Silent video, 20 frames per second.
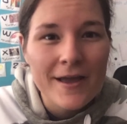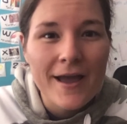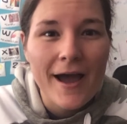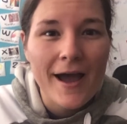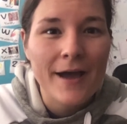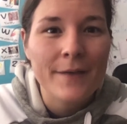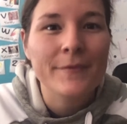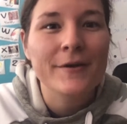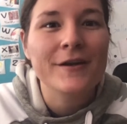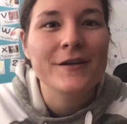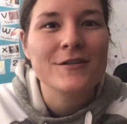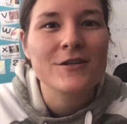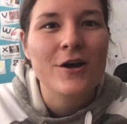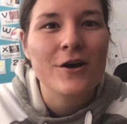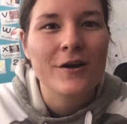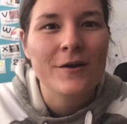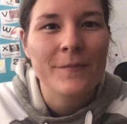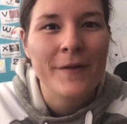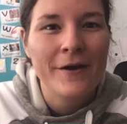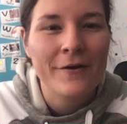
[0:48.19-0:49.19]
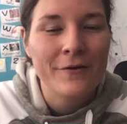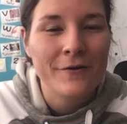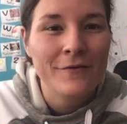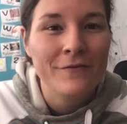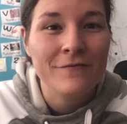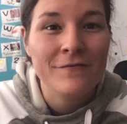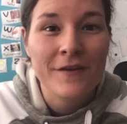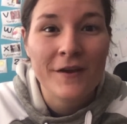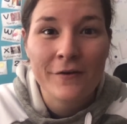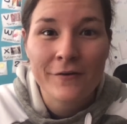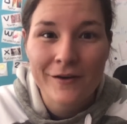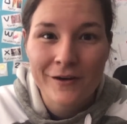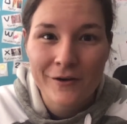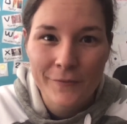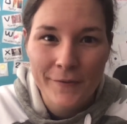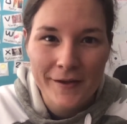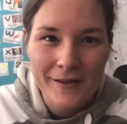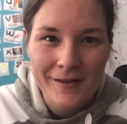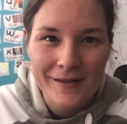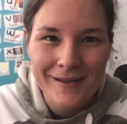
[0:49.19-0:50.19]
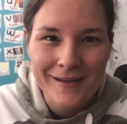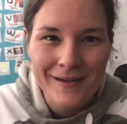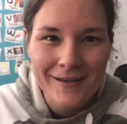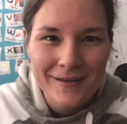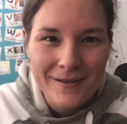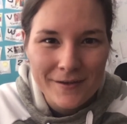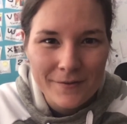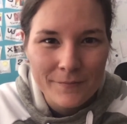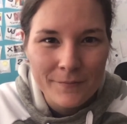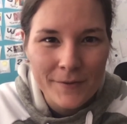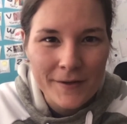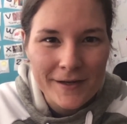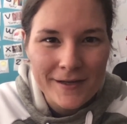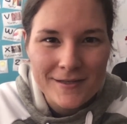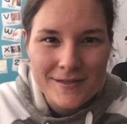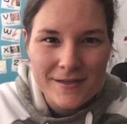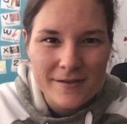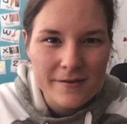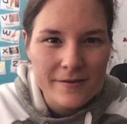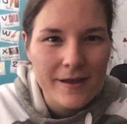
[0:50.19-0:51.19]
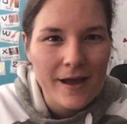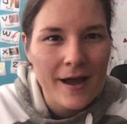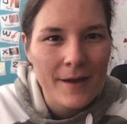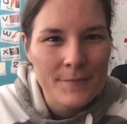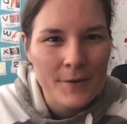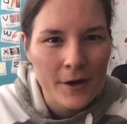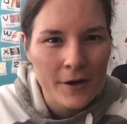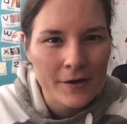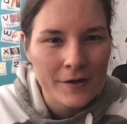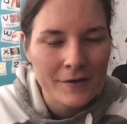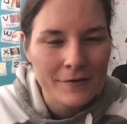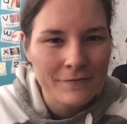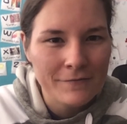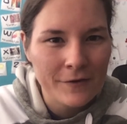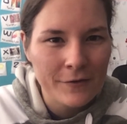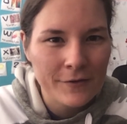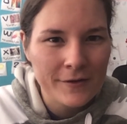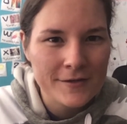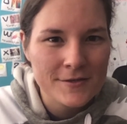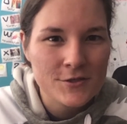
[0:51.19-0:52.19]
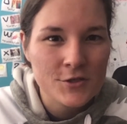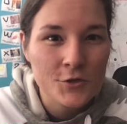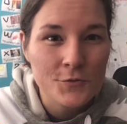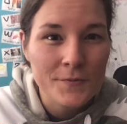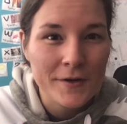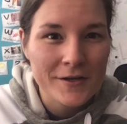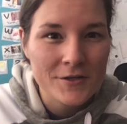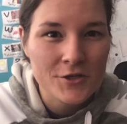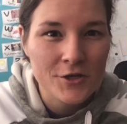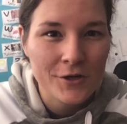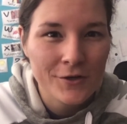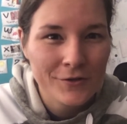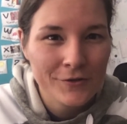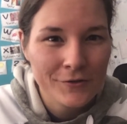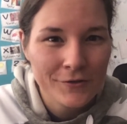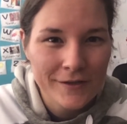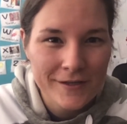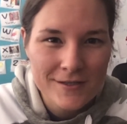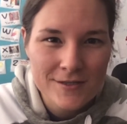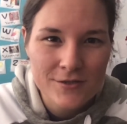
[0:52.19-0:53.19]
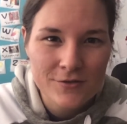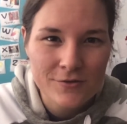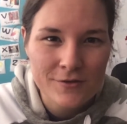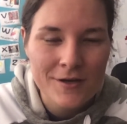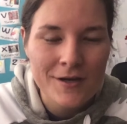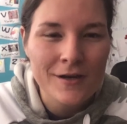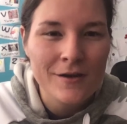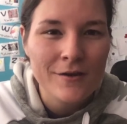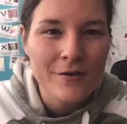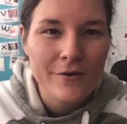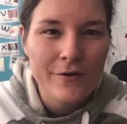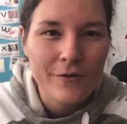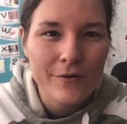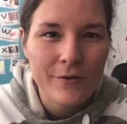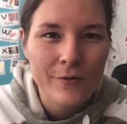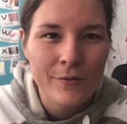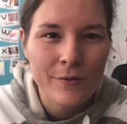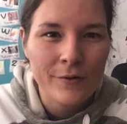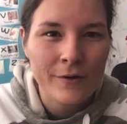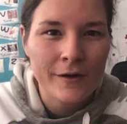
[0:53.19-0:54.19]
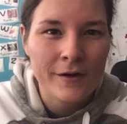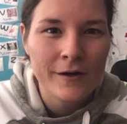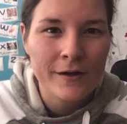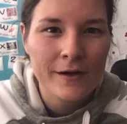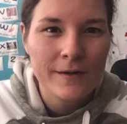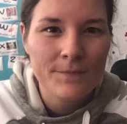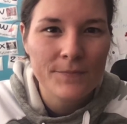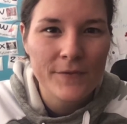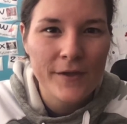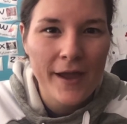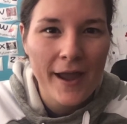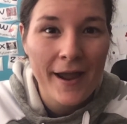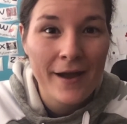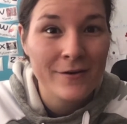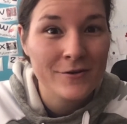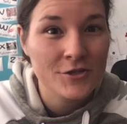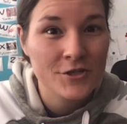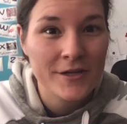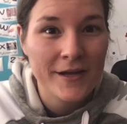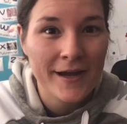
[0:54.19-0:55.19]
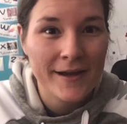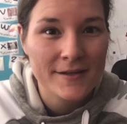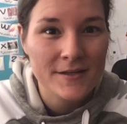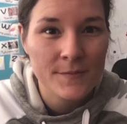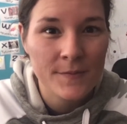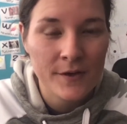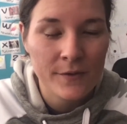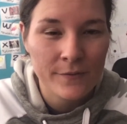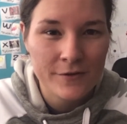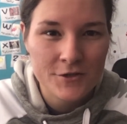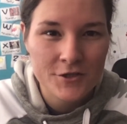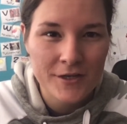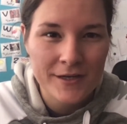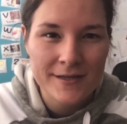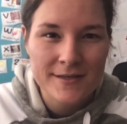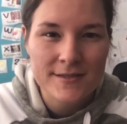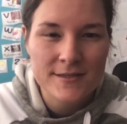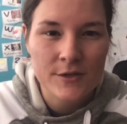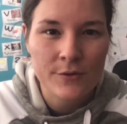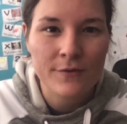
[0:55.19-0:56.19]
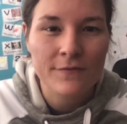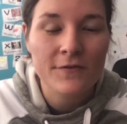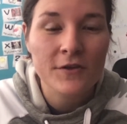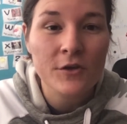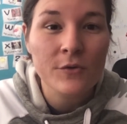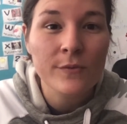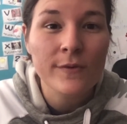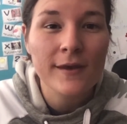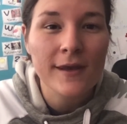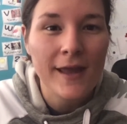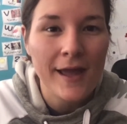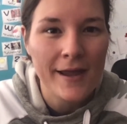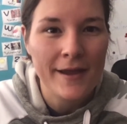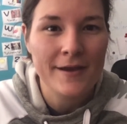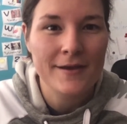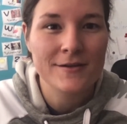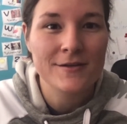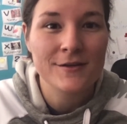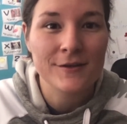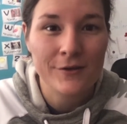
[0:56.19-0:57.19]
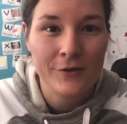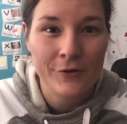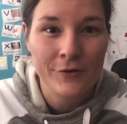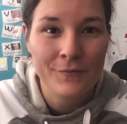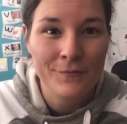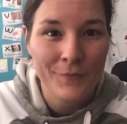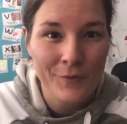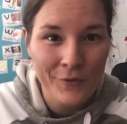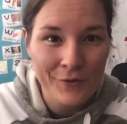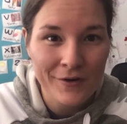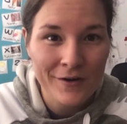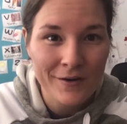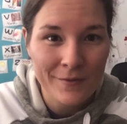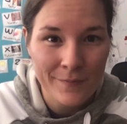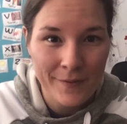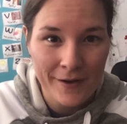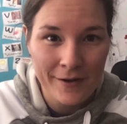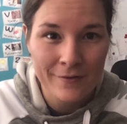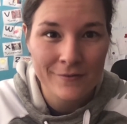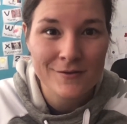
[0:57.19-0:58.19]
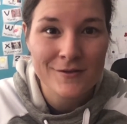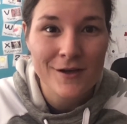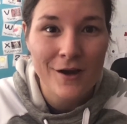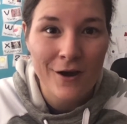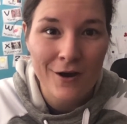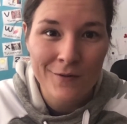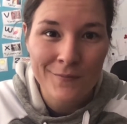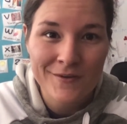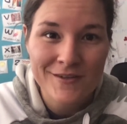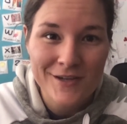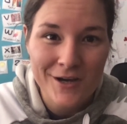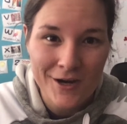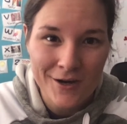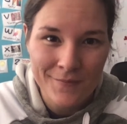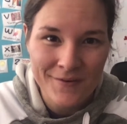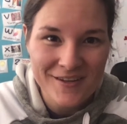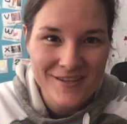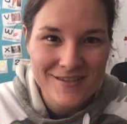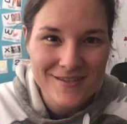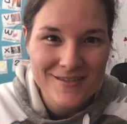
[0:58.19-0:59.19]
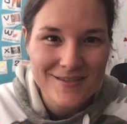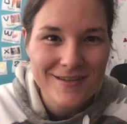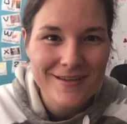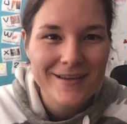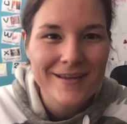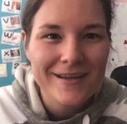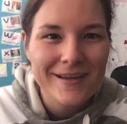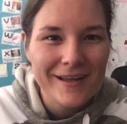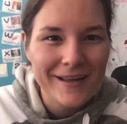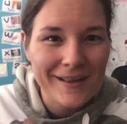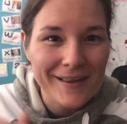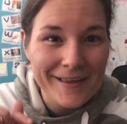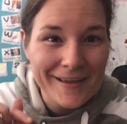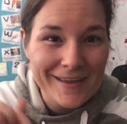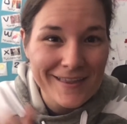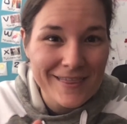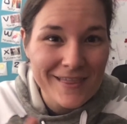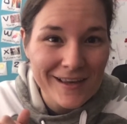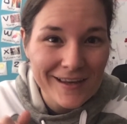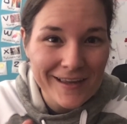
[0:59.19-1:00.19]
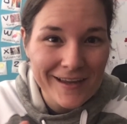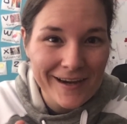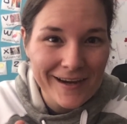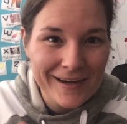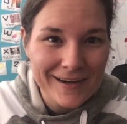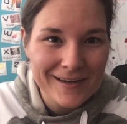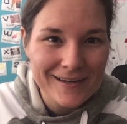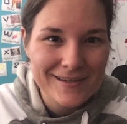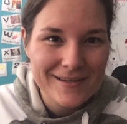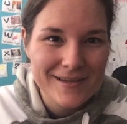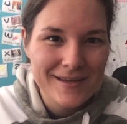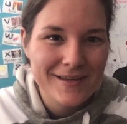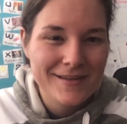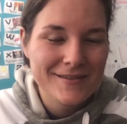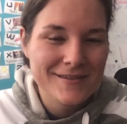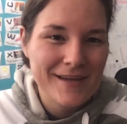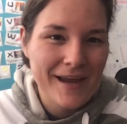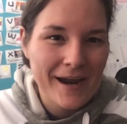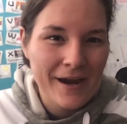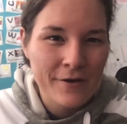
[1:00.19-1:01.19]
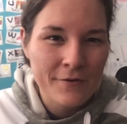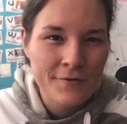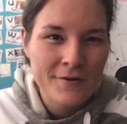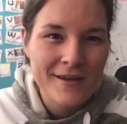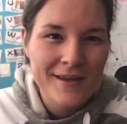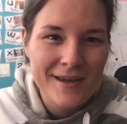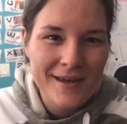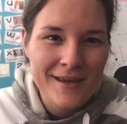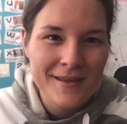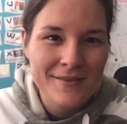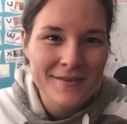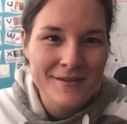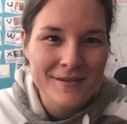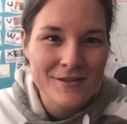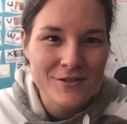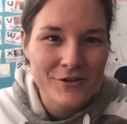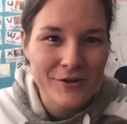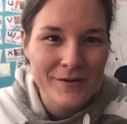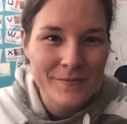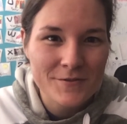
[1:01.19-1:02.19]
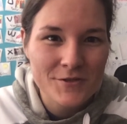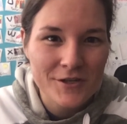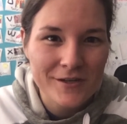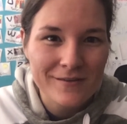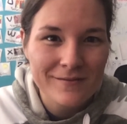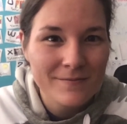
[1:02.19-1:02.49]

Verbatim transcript: I'm going to talk about her very quickly, but I'm not going to focus too much on her history or how she got to be where she is. So if you would like to learn more about Alma Thomas click the link down in the description.